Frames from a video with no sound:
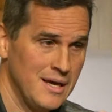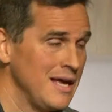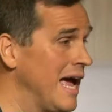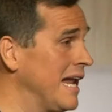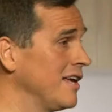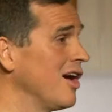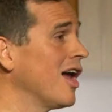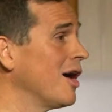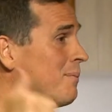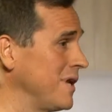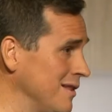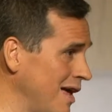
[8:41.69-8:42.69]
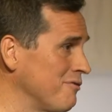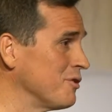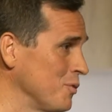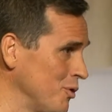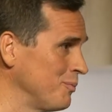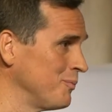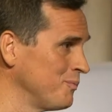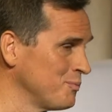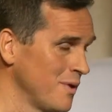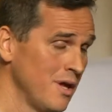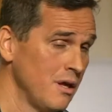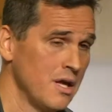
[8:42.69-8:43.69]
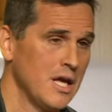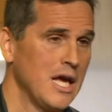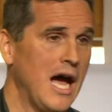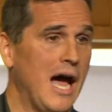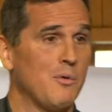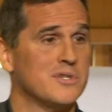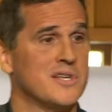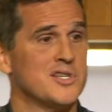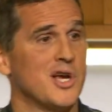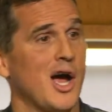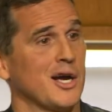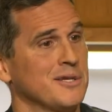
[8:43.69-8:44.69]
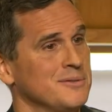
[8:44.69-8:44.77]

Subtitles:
And he got up and he left the room. I was in shock.